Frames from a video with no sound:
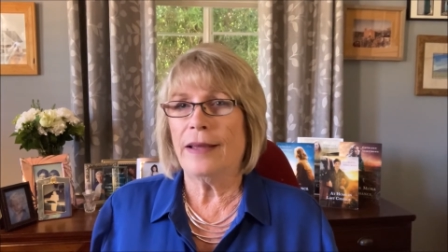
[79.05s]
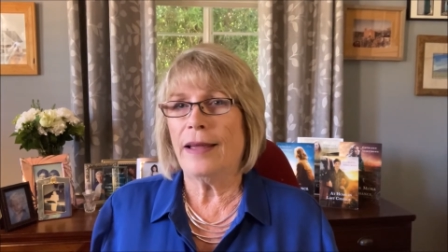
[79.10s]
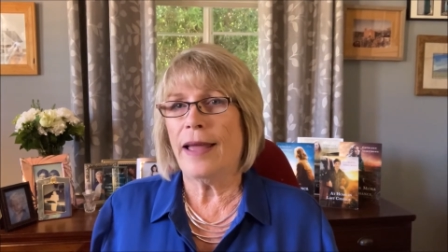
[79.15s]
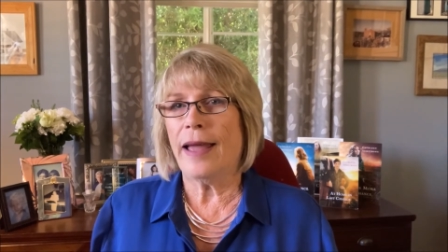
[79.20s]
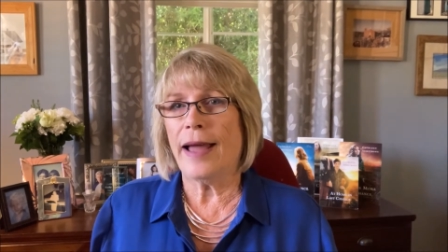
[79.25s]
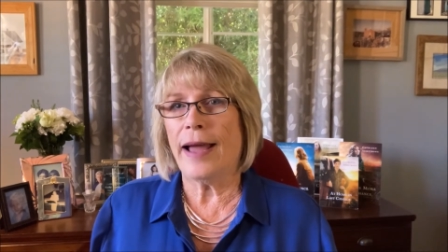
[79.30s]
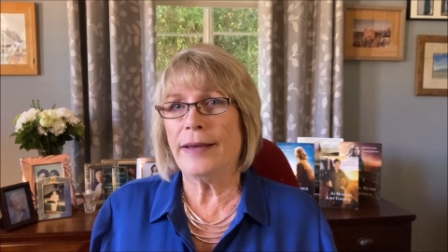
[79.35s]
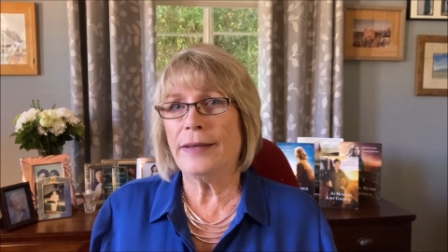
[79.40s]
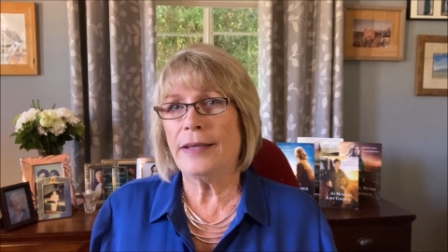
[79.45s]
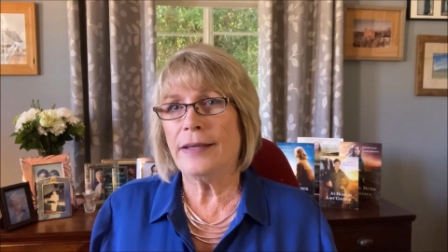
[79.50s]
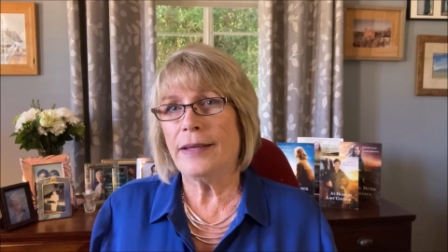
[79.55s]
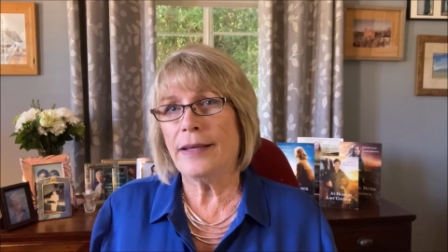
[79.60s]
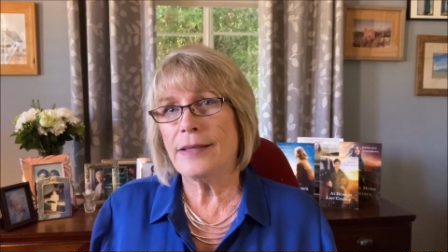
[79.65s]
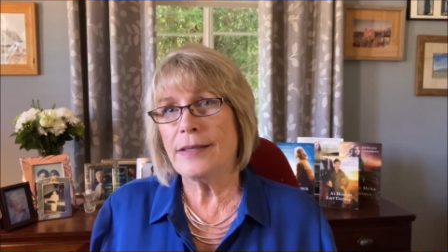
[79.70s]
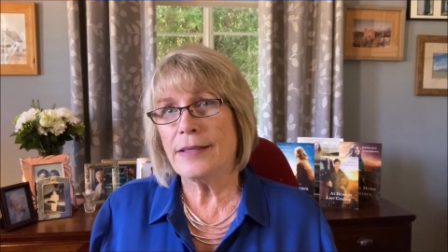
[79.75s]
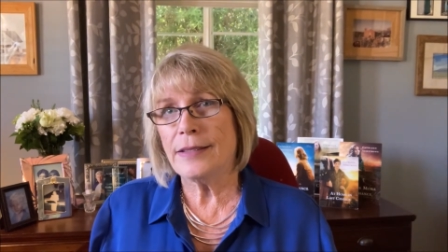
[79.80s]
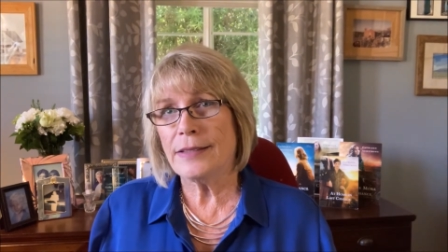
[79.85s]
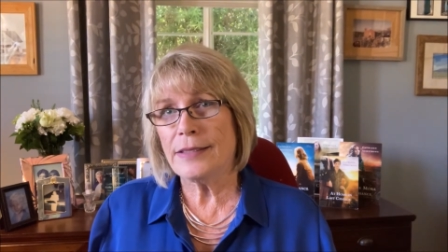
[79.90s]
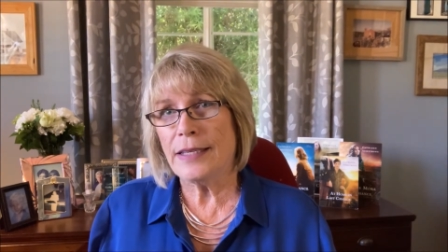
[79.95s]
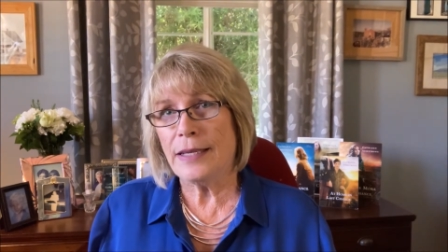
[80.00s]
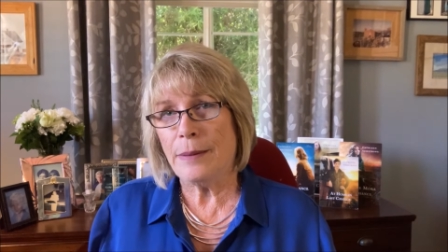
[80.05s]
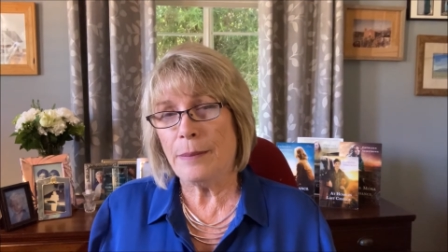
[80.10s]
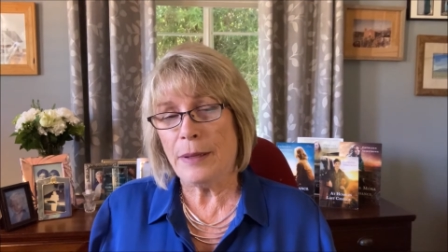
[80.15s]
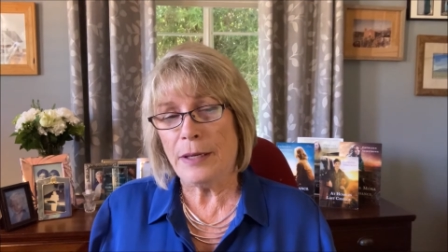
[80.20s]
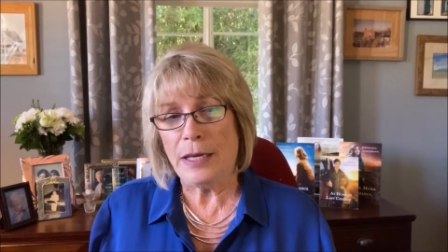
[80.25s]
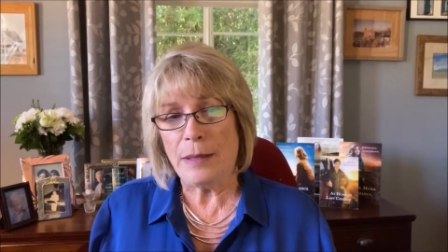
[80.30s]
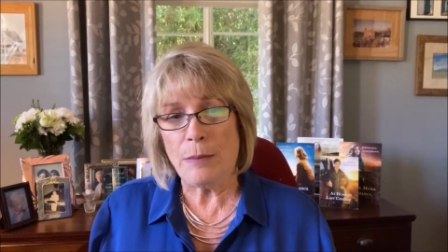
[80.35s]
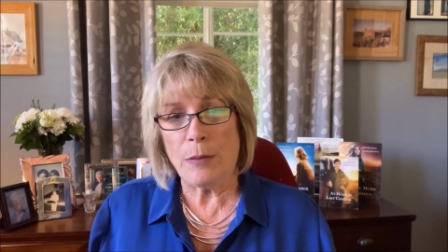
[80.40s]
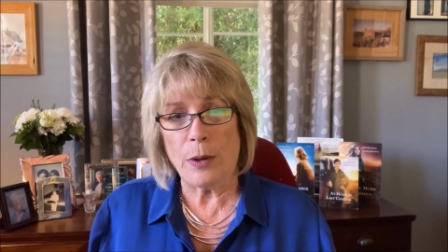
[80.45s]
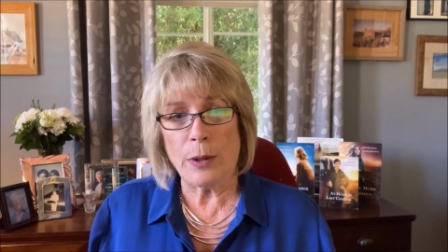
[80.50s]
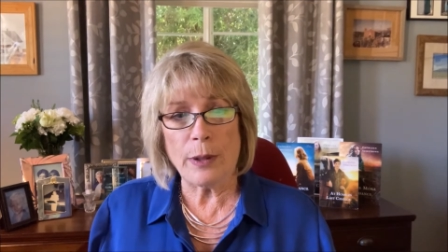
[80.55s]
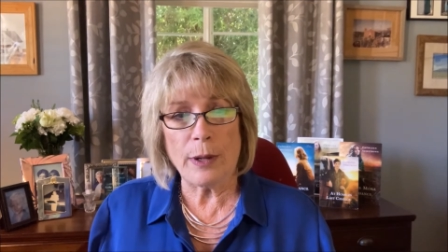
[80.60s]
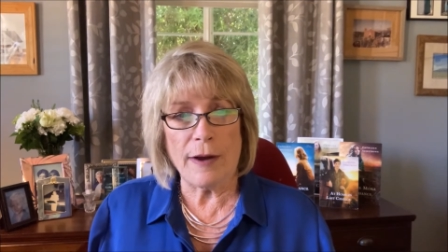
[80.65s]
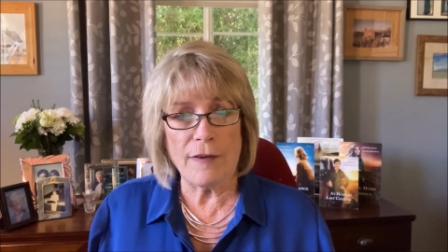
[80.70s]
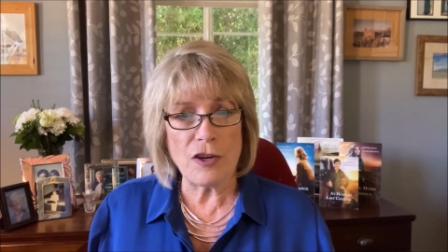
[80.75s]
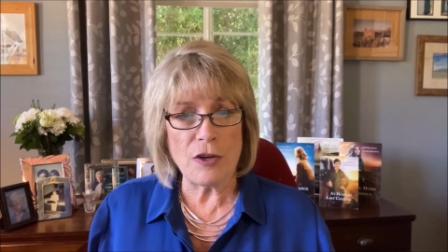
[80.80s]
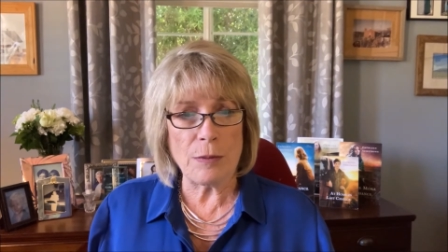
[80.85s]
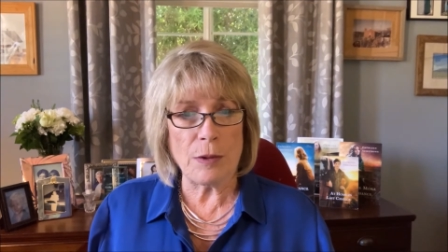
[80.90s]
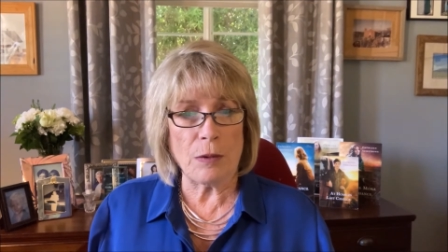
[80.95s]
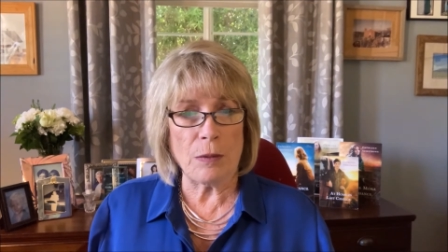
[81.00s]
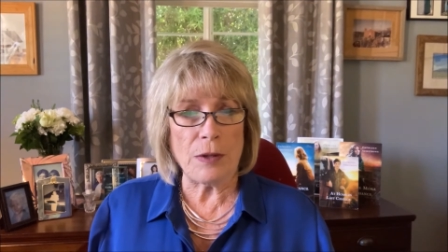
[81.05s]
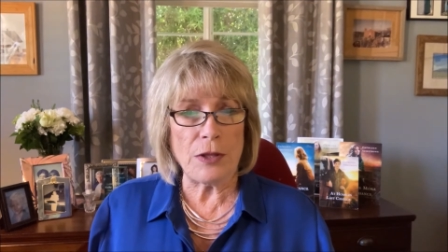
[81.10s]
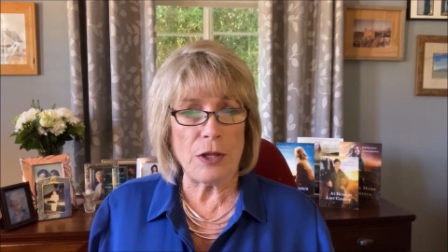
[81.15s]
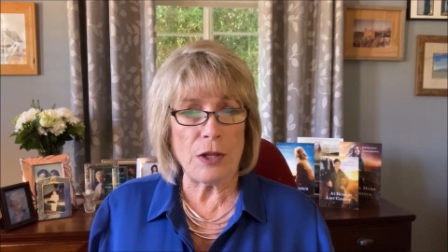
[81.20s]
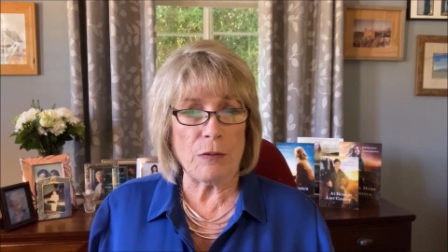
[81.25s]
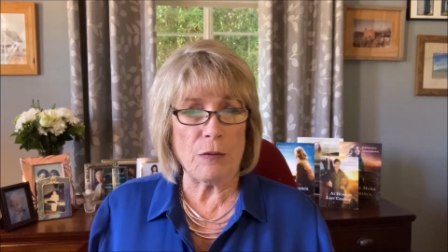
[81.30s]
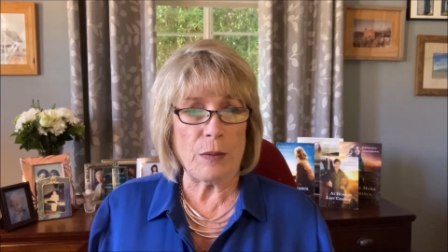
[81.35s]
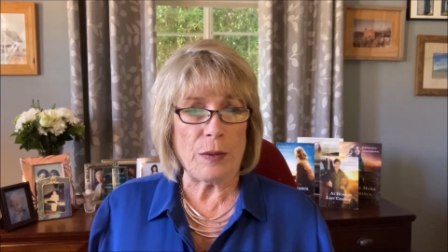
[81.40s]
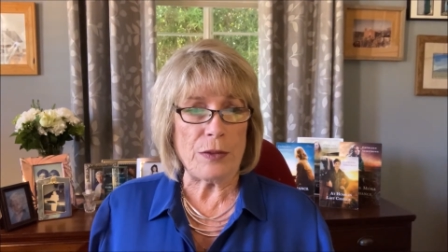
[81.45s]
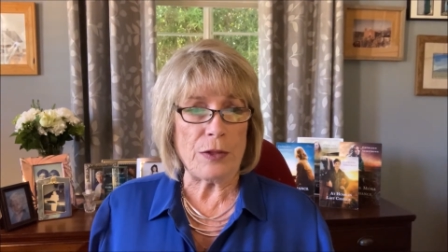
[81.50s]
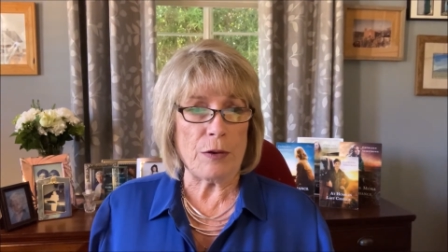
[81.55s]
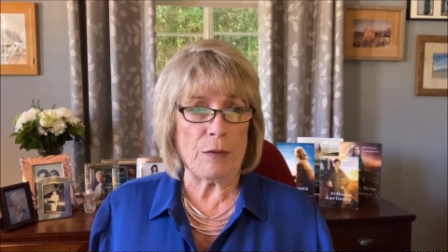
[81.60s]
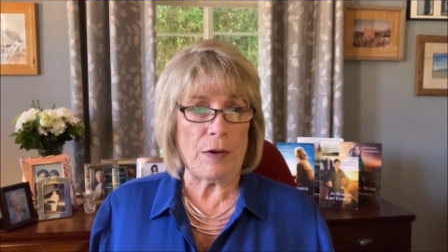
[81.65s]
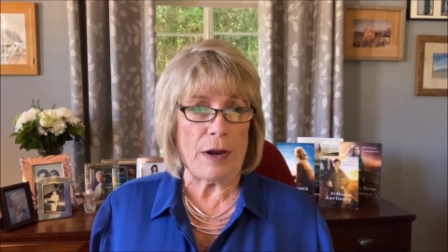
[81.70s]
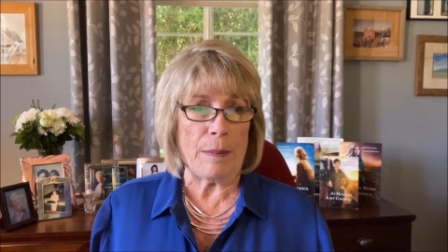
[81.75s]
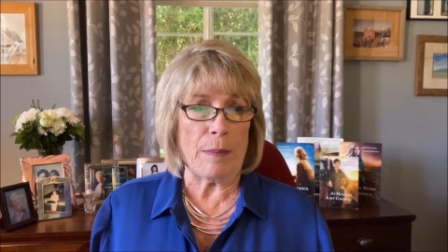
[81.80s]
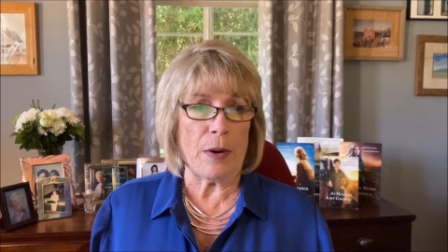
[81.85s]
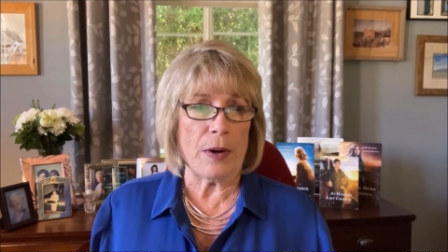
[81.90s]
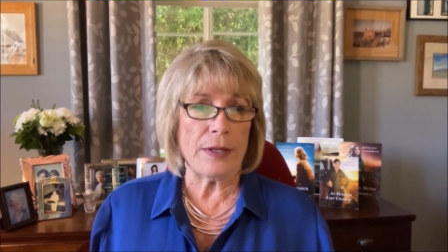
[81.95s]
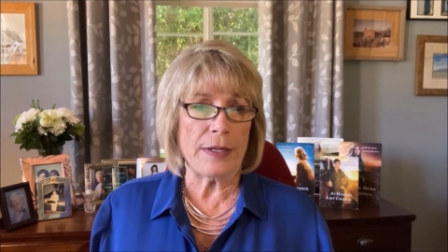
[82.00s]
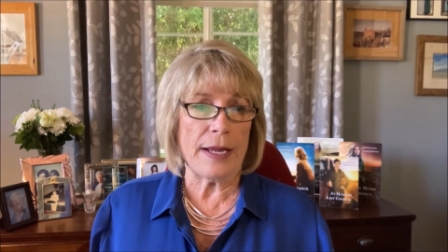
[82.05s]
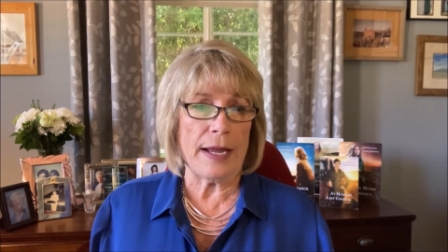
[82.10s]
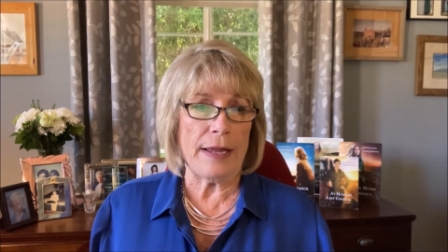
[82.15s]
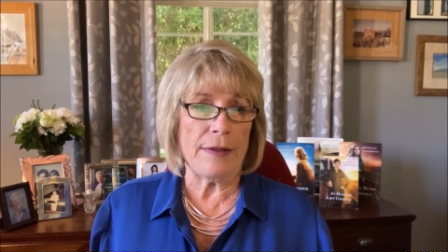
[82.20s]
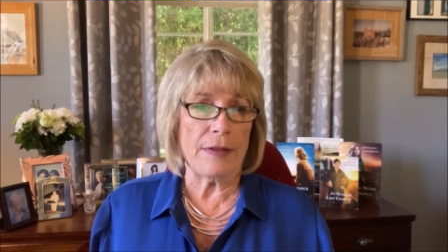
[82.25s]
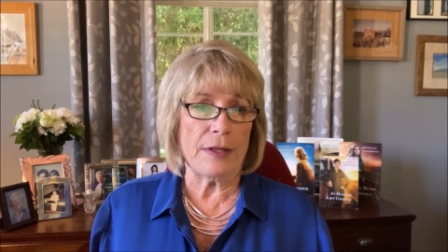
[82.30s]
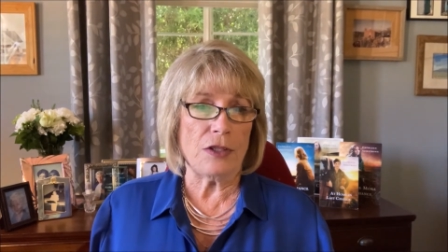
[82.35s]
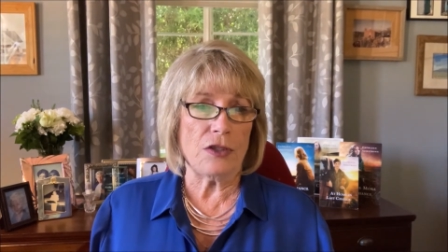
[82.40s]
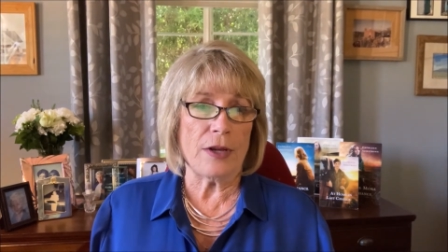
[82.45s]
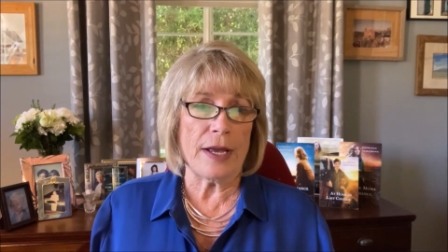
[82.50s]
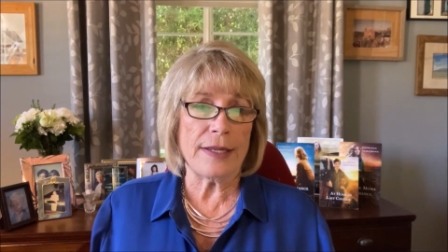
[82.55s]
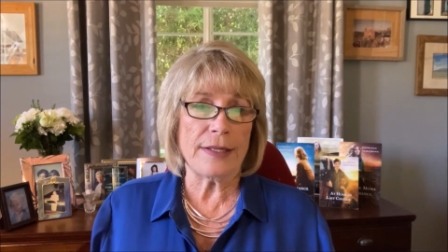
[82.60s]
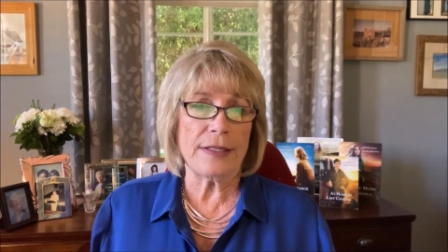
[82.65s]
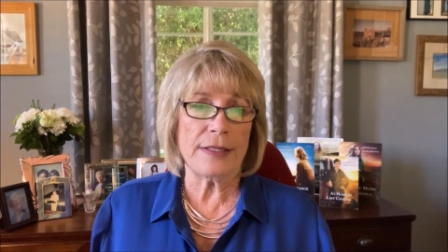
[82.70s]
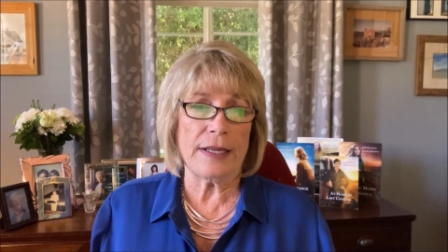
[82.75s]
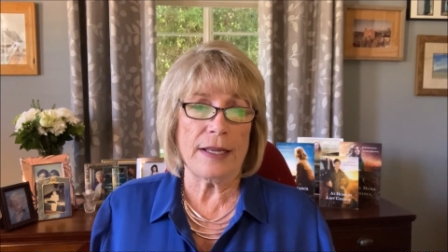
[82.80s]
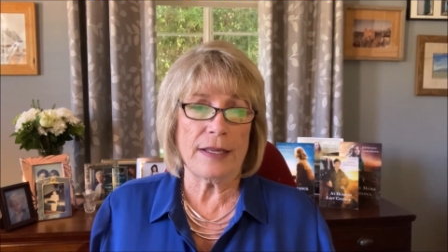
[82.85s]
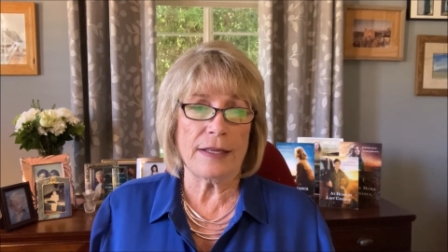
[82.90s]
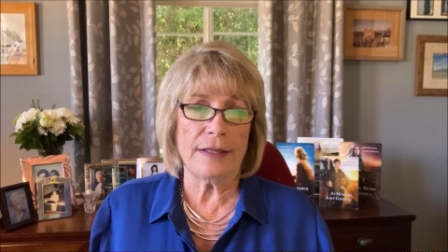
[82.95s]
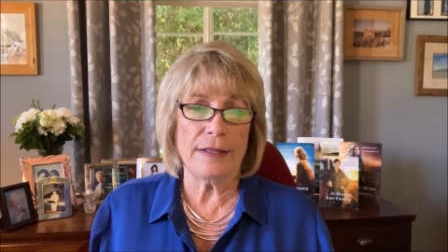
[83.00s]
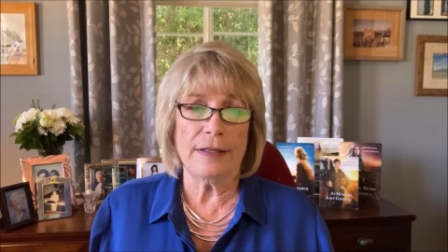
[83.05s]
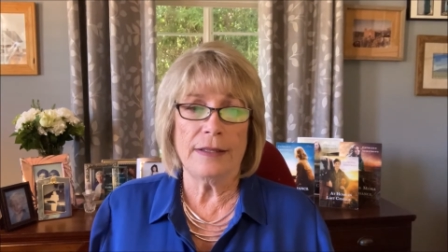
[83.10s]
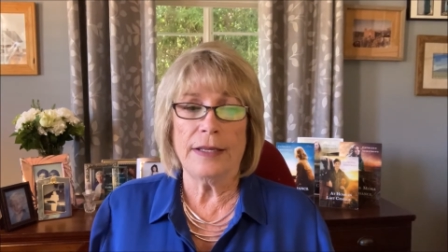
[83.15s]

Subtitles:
Andy didn't seem any more comfortable with the repartee than Jess did.